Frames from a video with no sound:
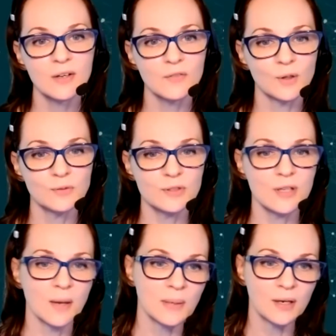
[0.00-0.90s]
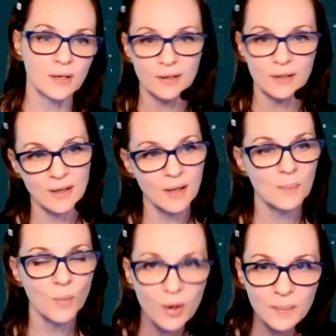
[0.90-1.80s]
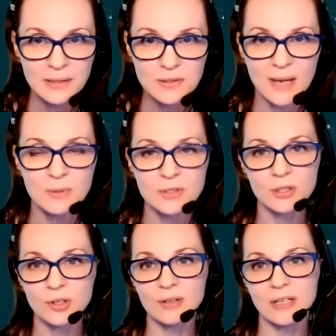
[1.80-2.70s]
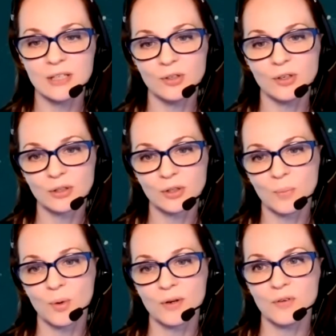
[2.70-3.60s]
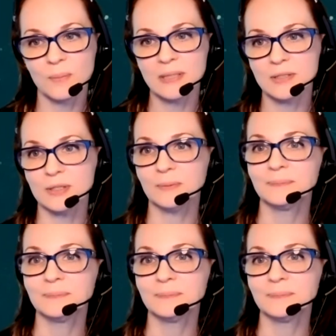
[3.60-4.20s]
folks come hear more about cybersecurity, and you can learn more from Bindu.